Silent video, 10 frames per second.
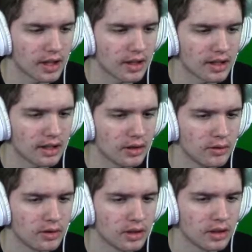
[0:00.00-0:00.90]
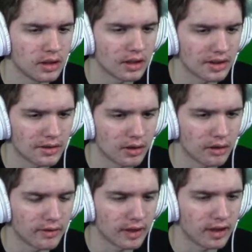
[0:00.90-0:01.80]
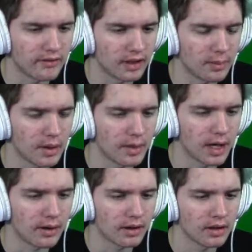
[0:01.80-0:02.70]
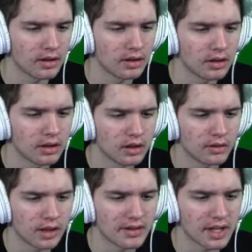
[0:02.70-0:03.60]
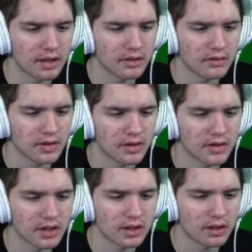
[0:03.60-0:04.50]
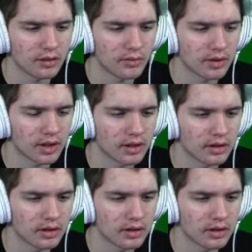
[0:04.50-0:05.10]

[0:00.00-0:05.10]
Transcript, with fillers: thank you. I just have to go over here and fill up on power. Wait, was that a research thing? No, okay.